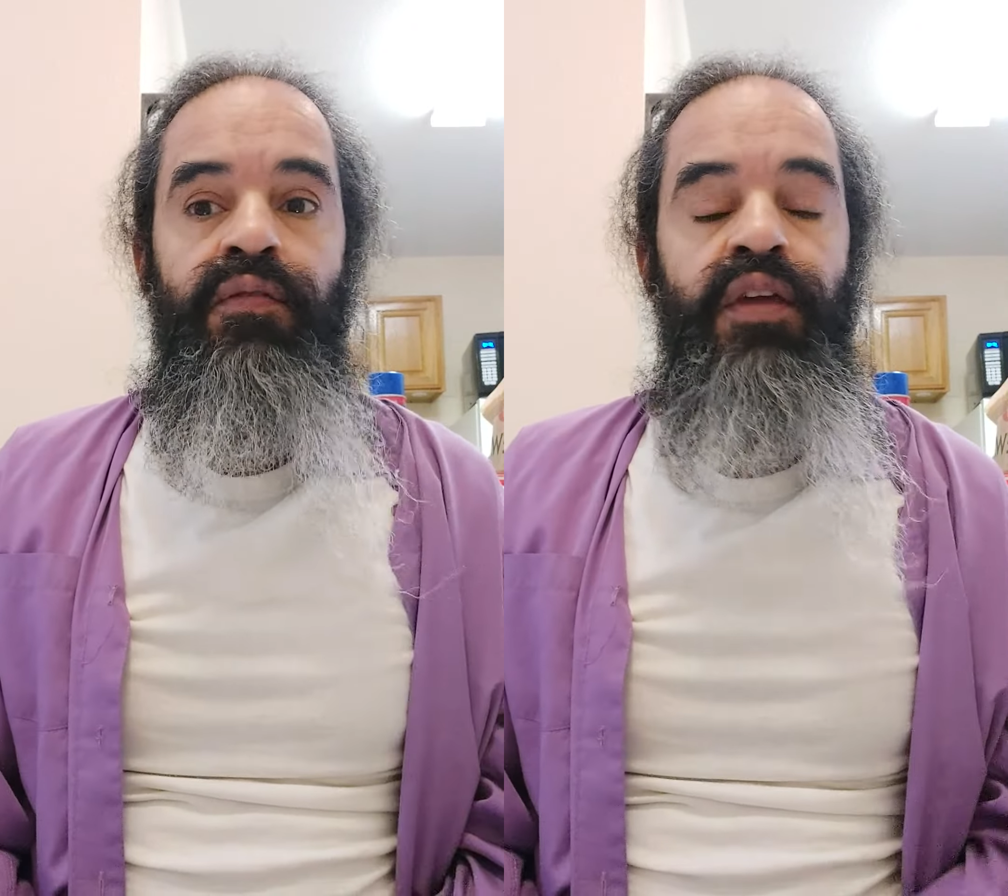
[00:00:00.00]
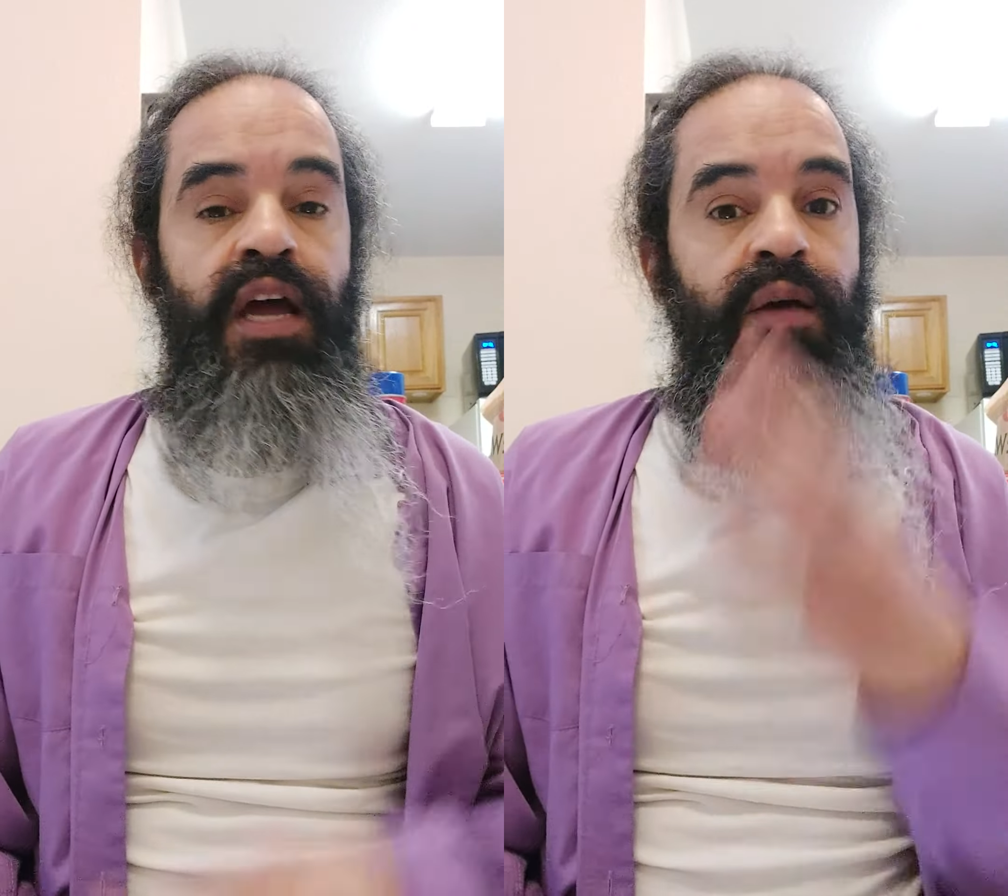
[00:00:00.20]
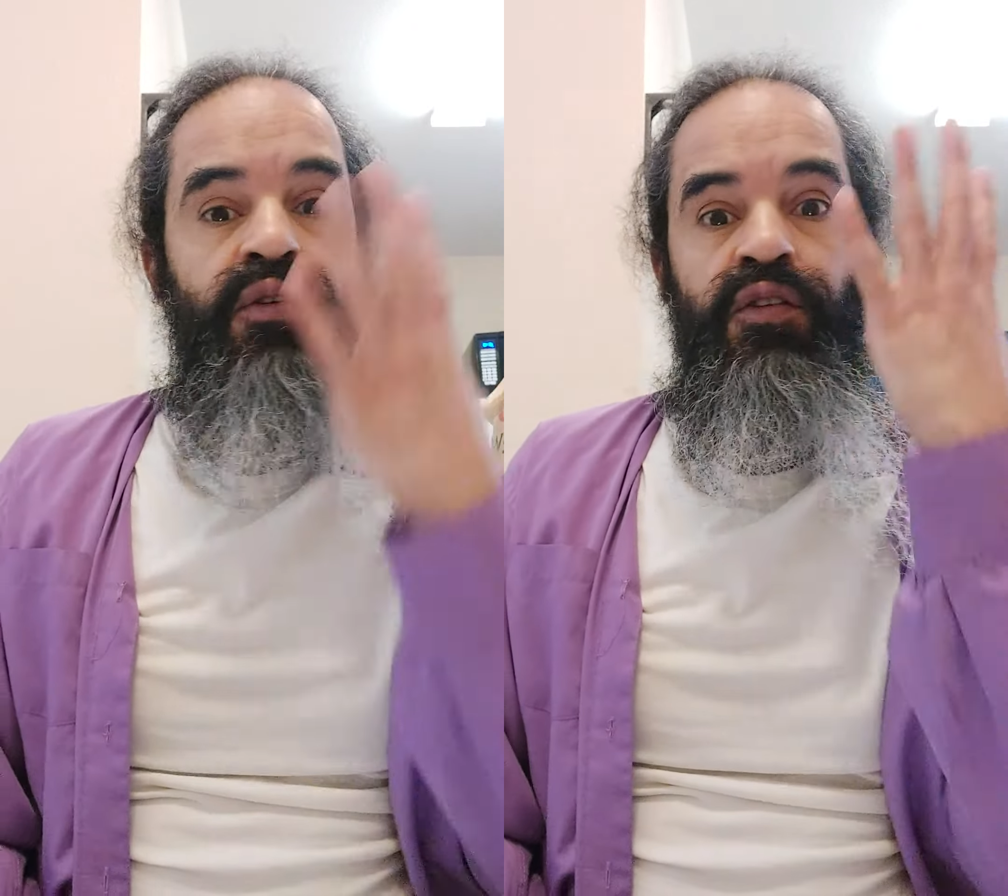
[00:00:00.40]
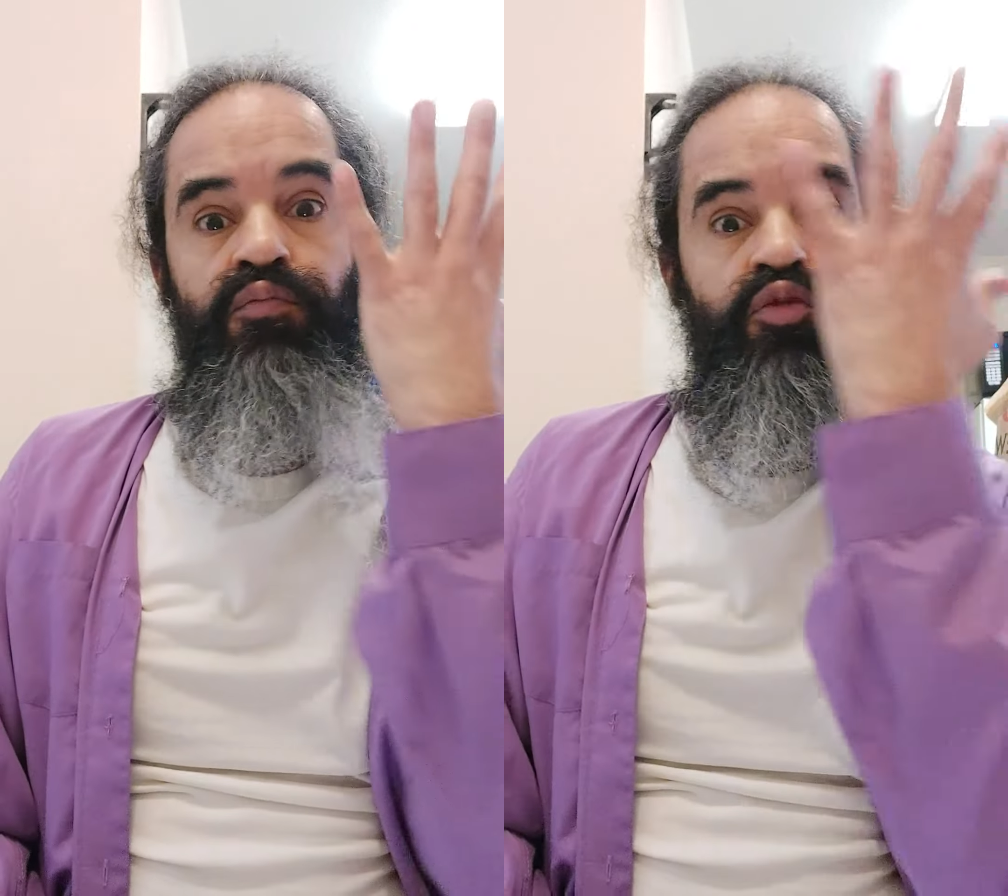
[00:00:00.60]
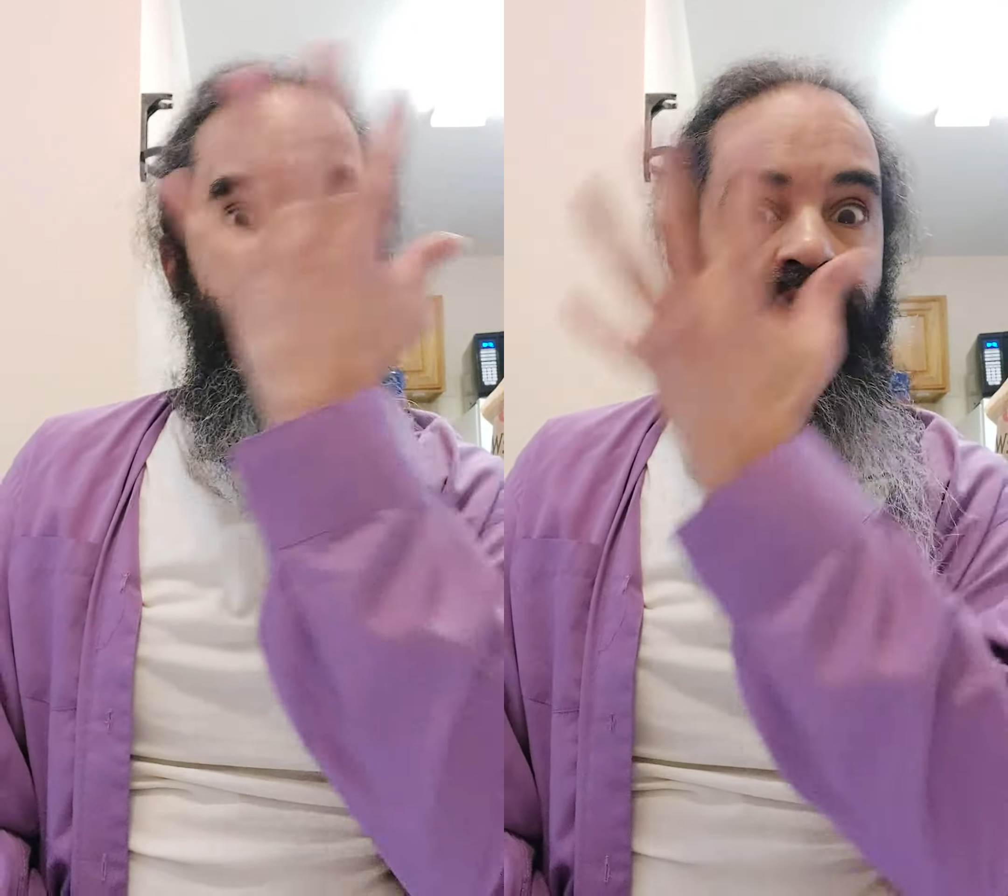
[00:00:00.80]
that I would
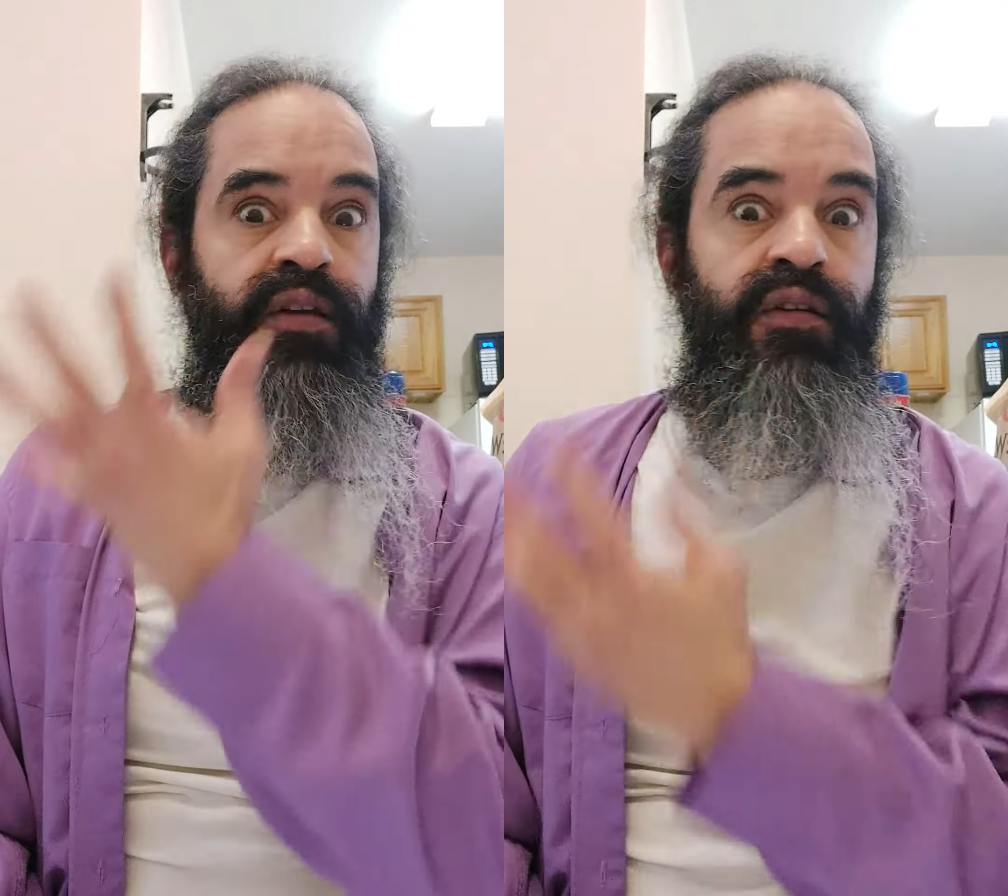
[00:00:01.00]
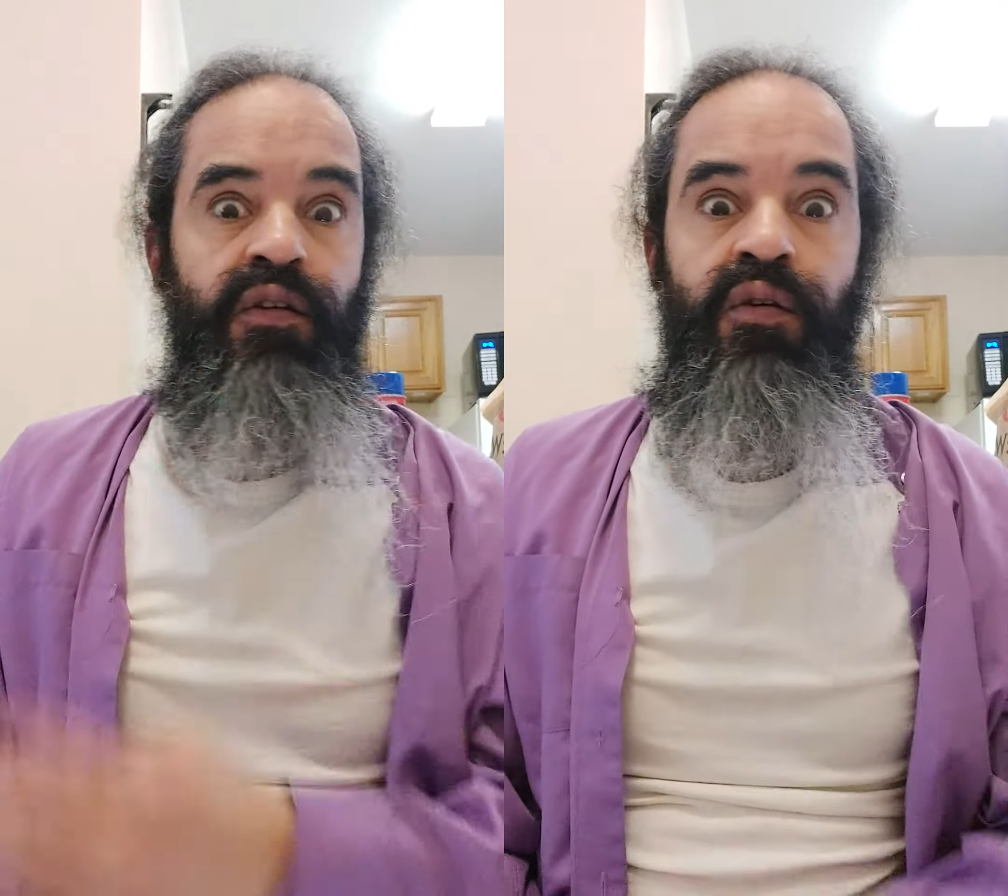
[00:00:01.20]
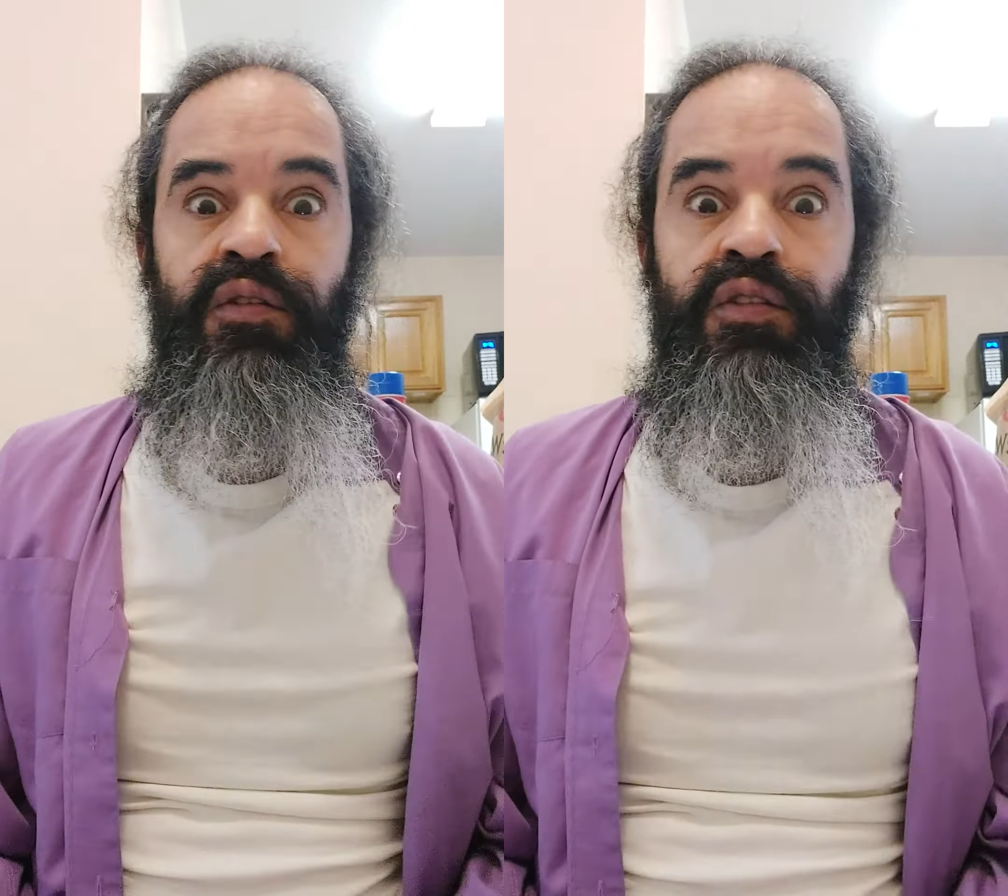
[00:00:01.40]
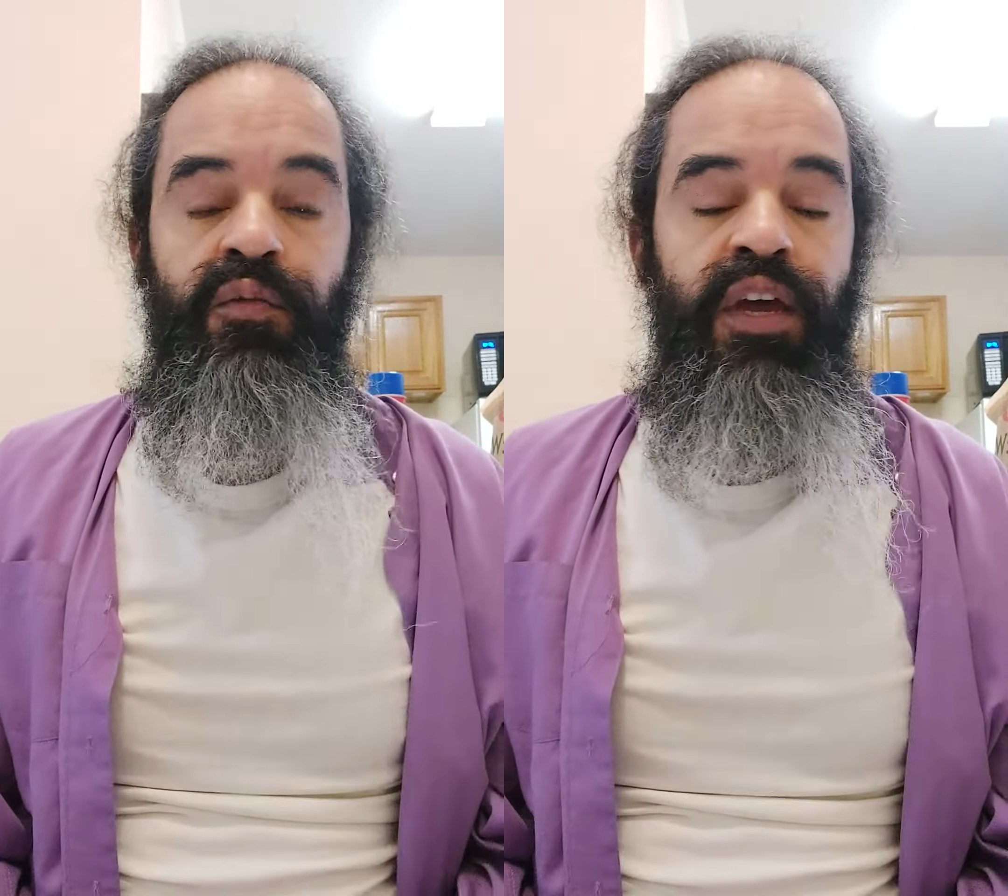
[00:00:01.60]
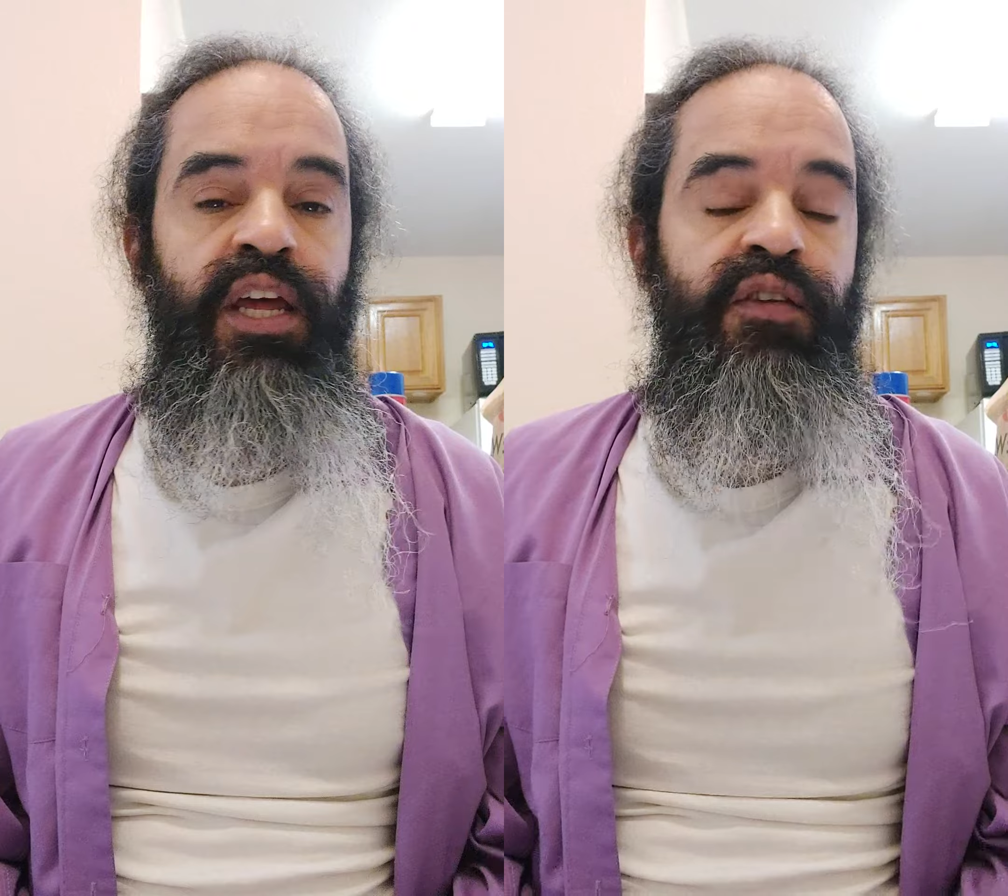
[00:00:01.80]
just break out in a cold sweat.